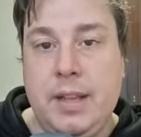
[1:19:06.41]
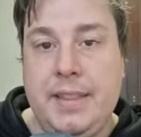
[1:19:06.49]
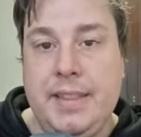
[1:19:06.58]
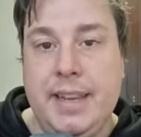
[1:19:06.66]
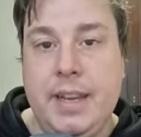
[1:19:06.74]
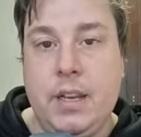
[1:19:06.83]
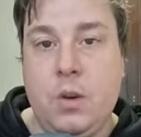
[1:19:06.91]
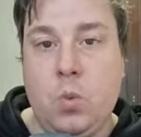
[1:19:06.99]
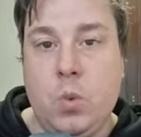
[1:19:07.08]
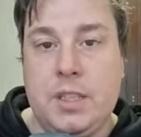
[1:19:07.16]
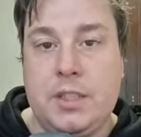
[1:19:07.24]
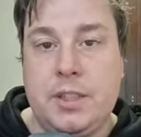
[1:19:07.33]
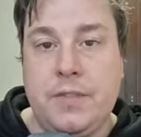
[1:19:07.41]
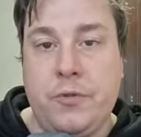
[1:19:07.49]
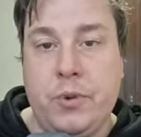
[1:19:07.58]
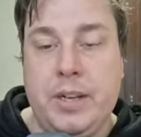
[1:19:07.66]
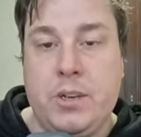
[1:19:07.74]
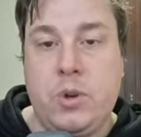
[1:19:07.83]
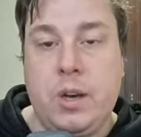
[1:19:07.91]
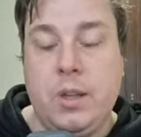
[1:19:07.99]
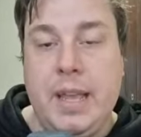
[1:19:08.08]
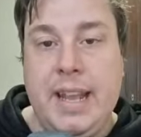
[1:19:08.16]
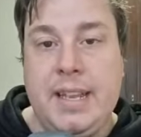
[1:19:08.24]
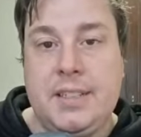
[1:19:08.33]
And then once the free
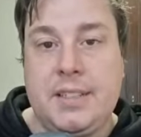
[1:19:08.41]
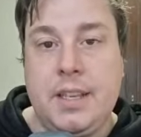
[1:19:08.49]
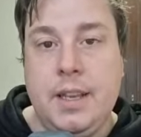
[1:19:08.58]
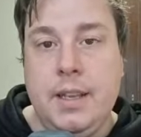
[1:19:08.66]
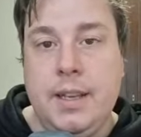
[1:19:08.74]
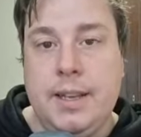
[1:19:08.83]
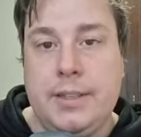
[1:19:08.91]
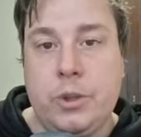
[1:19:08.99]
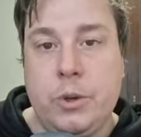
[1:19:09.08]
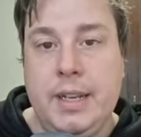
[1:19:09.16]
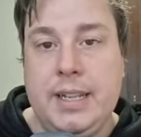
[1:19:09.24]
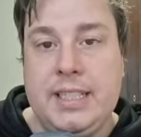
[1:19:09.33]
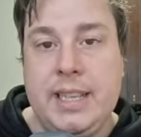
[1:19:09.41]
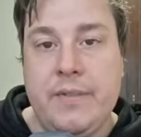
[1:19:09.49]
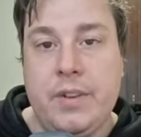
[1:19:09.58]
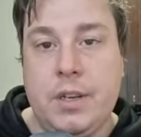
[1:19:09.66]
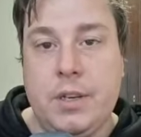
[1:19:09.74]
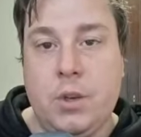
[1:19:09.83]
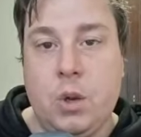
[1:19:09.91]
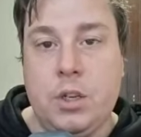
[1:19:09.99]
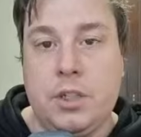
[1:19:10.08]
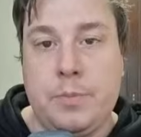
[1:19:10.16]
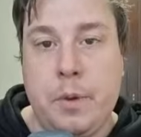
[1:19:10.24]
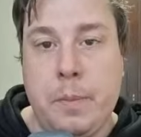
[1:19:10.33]
trial ends, it's only
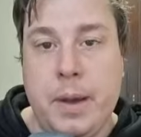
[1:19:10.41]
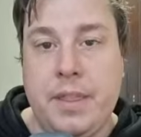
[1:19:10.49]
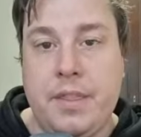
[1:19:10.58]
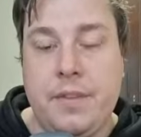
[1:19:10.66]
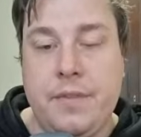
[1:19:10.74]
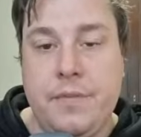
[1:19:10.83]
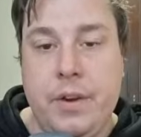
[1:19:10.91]
$7 per month.